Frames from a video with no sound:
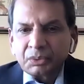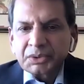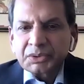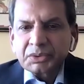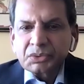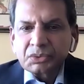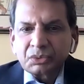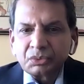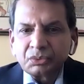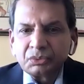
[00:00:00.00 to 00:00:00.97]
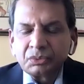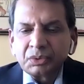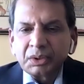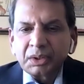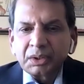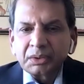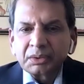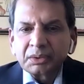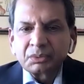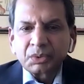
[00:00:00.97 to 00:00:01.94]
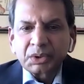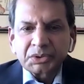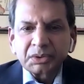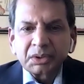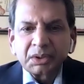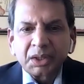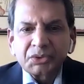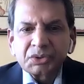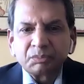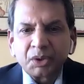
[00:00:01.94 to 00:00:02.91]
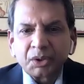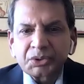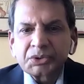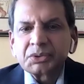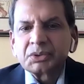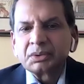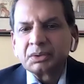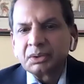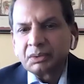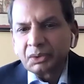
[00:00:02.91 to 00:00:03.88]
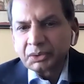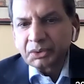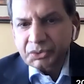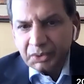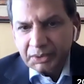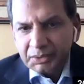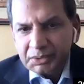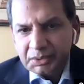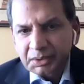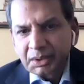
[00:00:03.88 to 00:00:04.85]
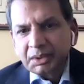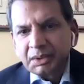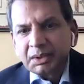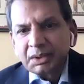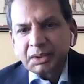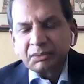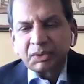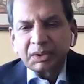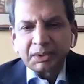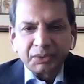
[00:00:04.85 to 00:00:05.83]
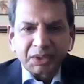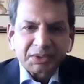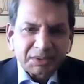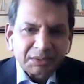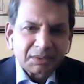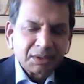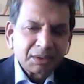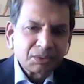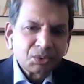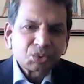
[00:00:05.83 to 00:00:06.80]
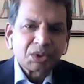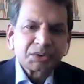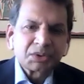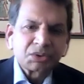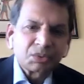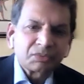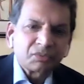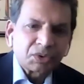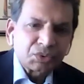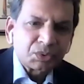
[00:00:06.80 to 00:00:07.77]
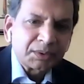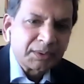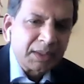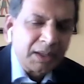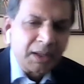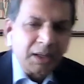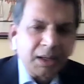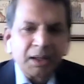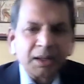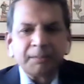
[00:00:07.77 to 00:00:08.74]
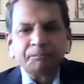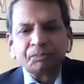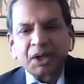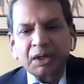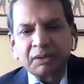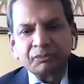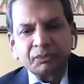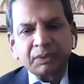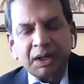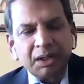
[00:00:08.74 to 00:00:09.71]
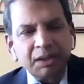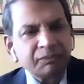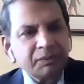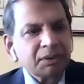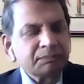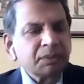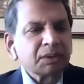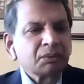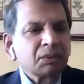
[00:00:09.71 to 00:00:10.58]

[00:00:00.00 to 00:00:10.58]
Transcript: send your questions through the question and answer box on your screens, and we'll address those questions with Francois. I have